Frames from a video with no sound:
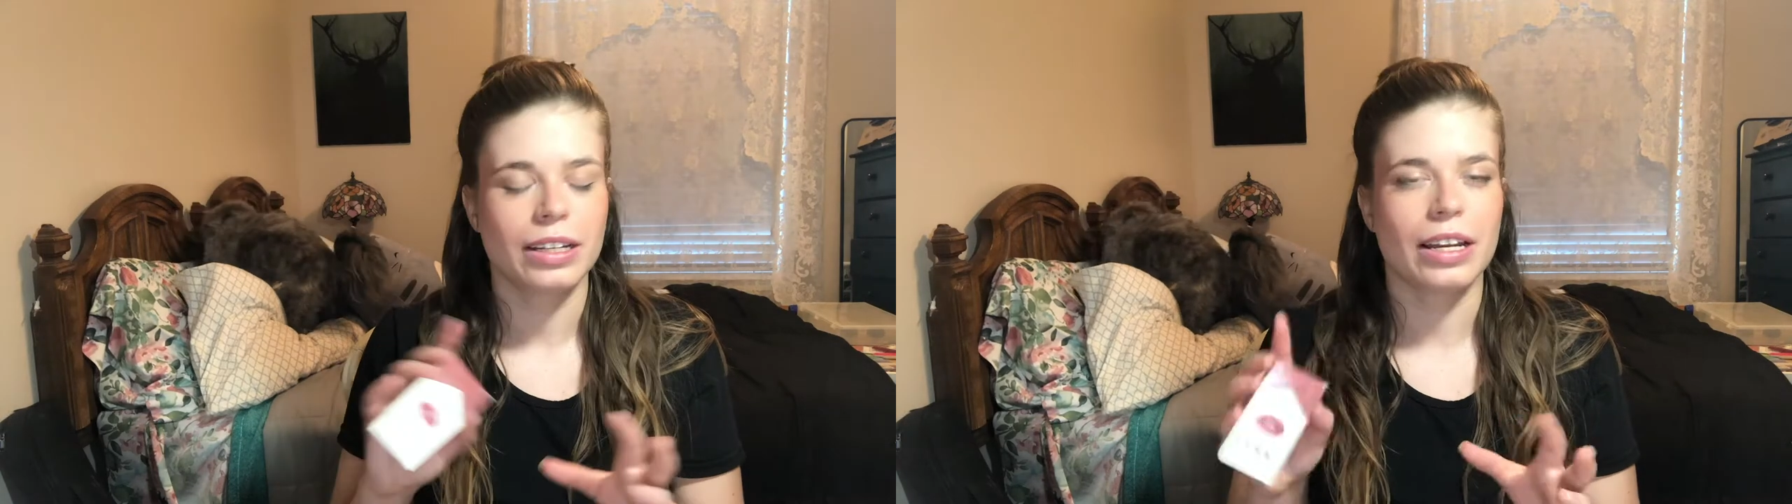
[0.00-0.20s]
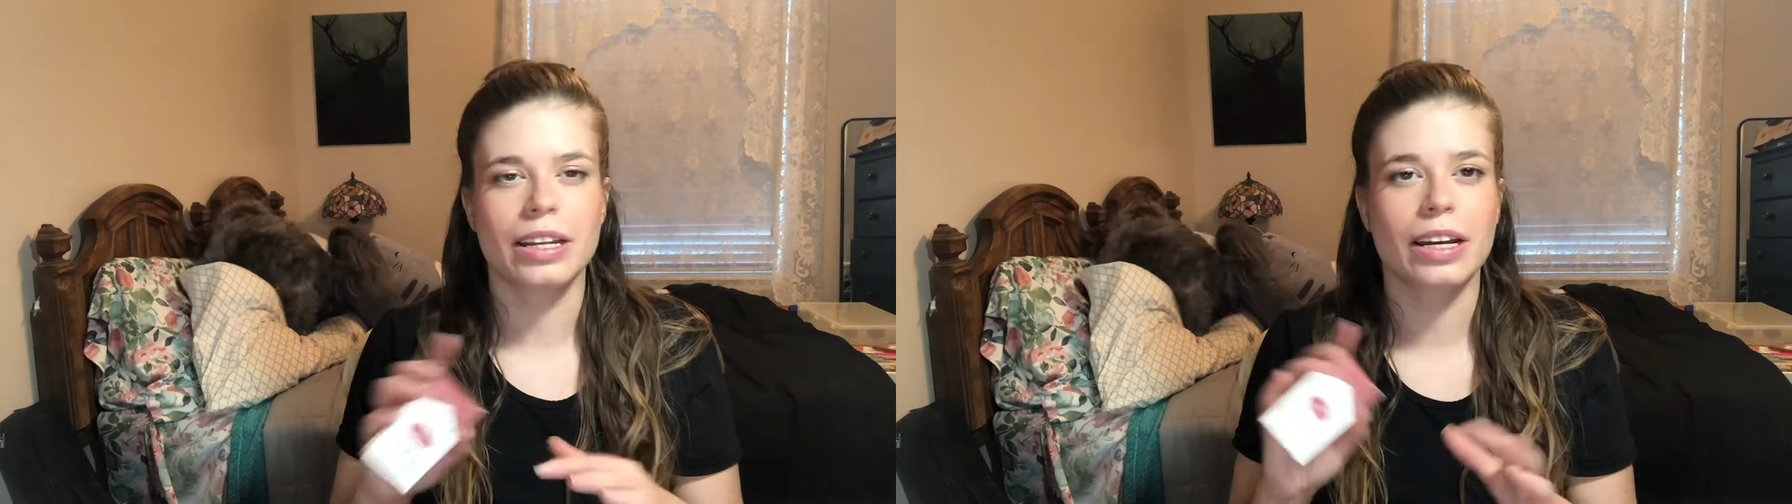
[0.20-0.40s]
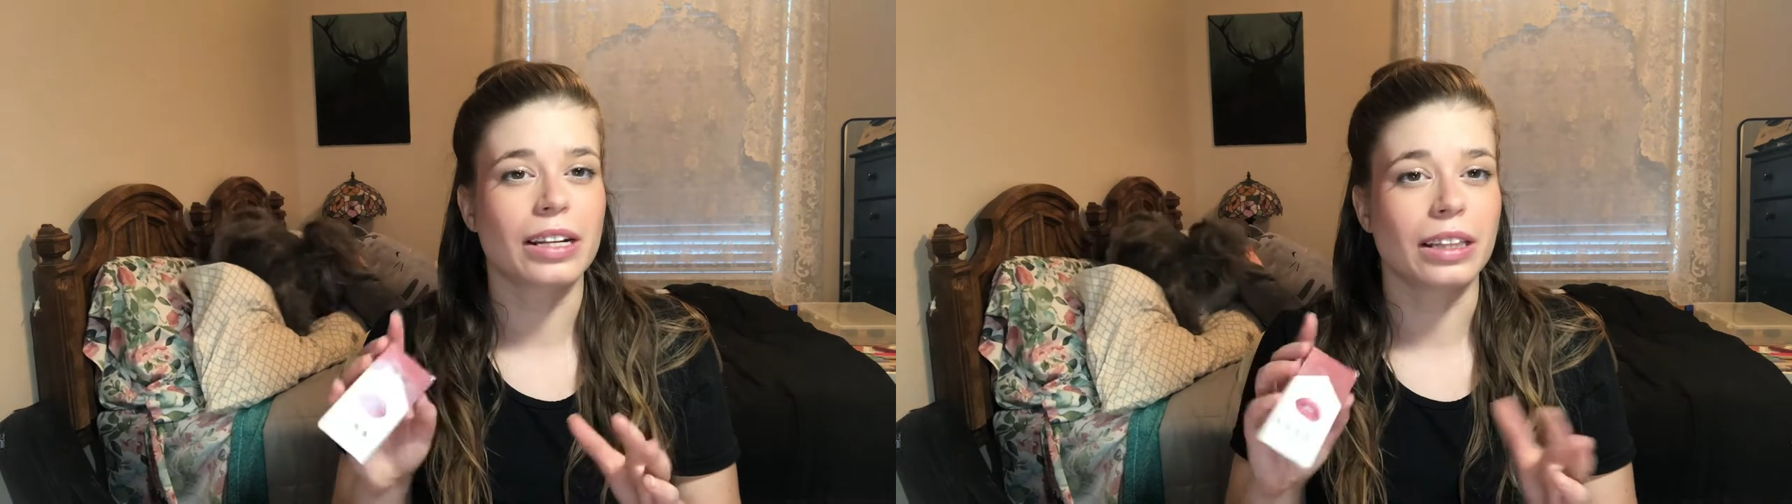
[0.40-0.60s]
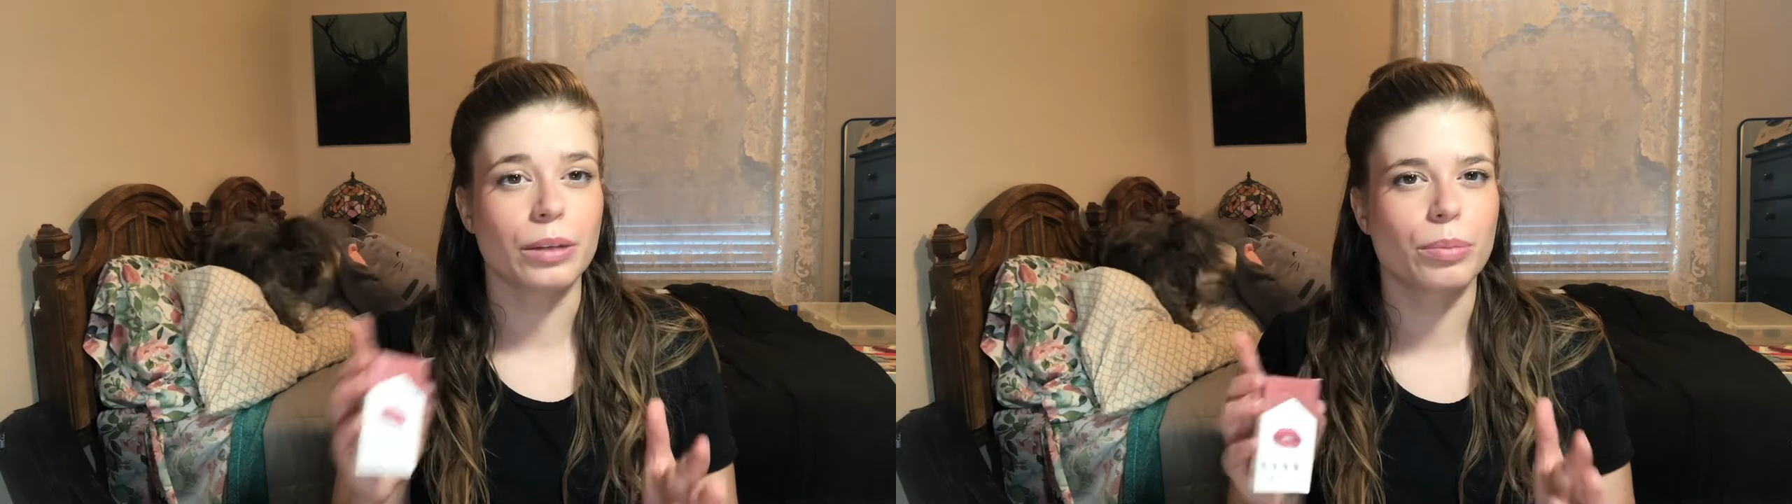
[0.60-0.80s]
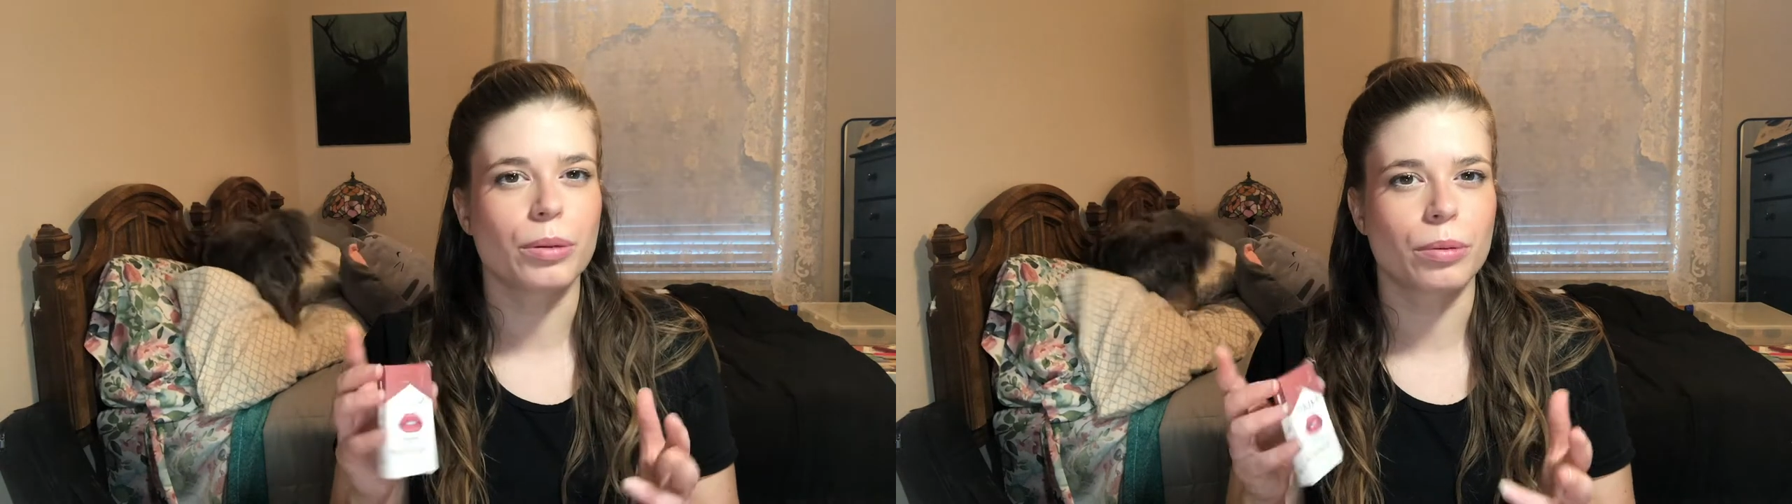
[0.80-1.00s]
any kind of
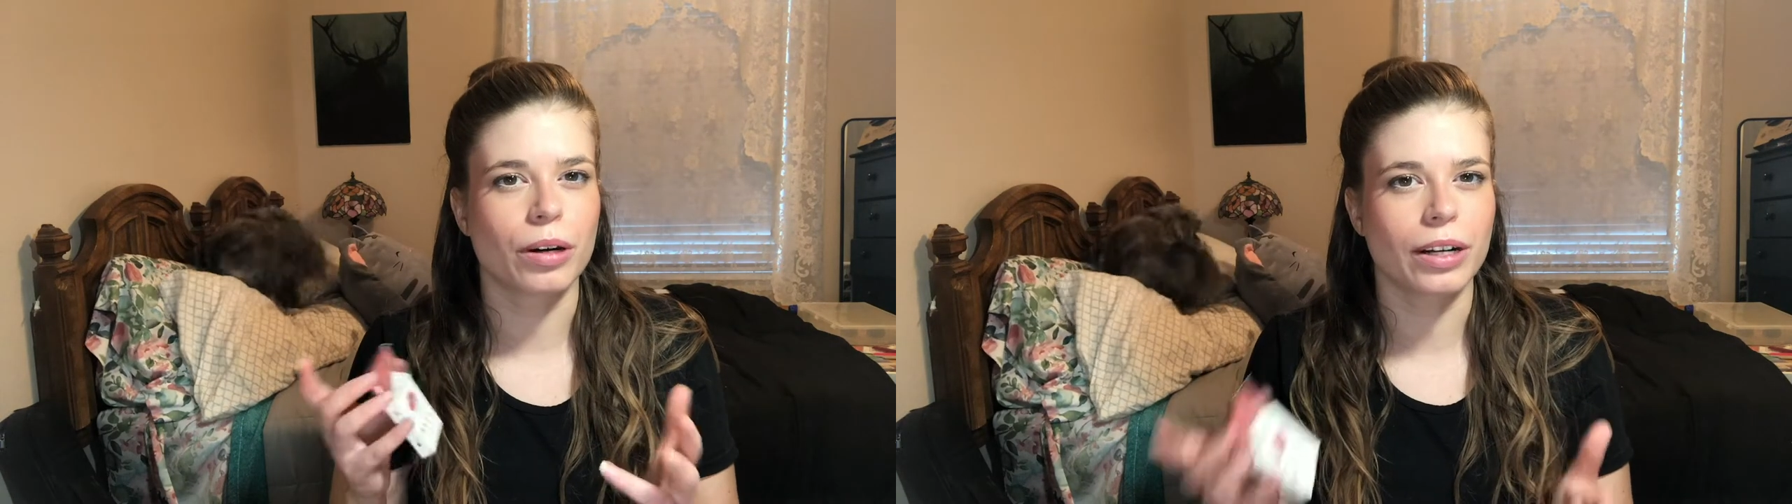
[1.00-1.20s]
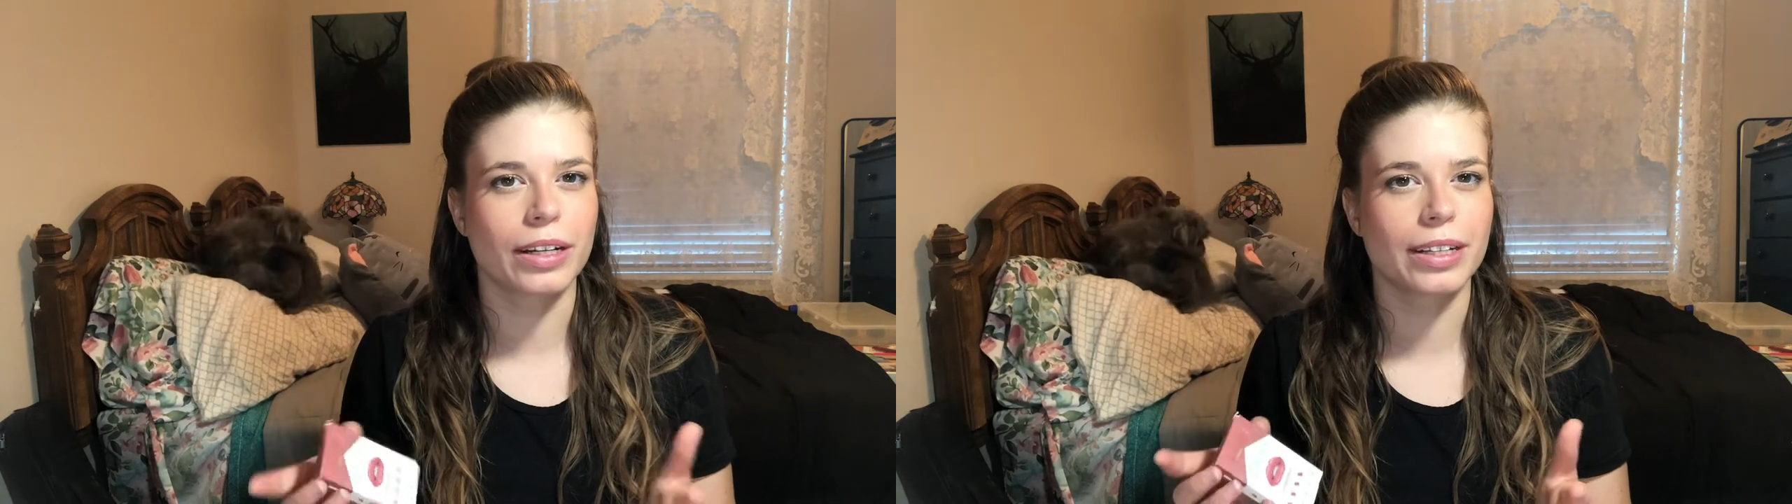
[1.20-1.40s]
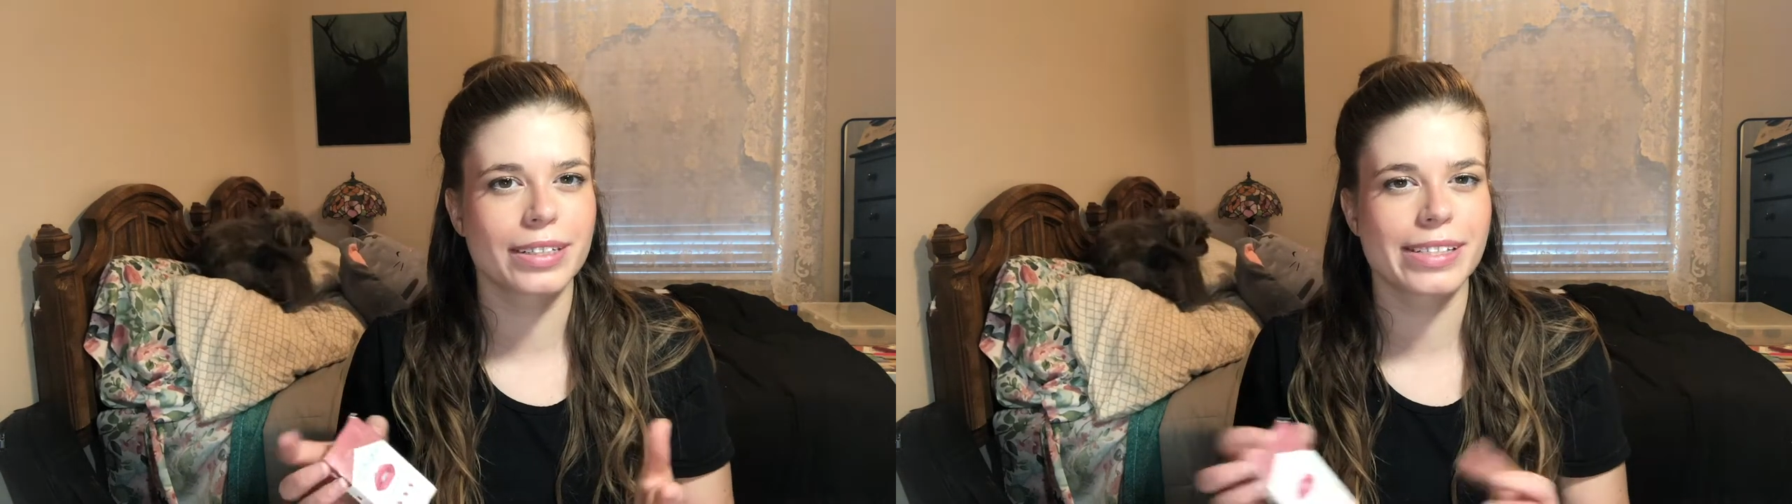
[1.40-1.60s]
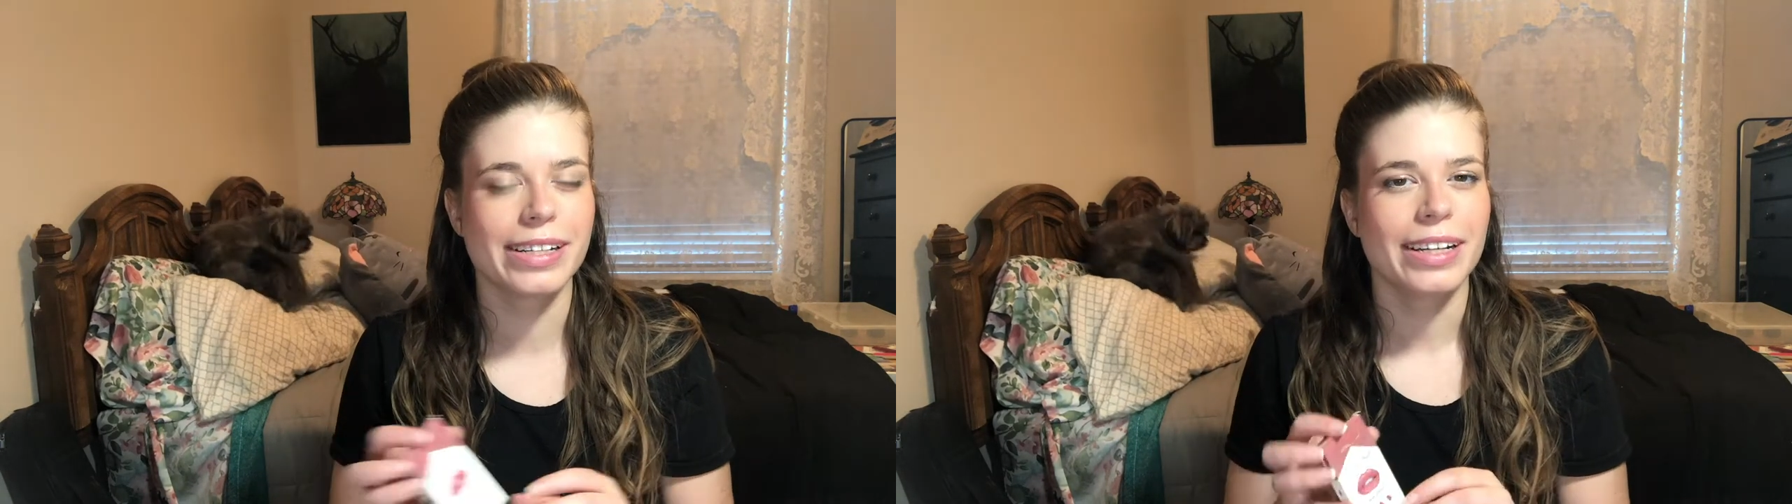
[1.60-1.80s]
lip product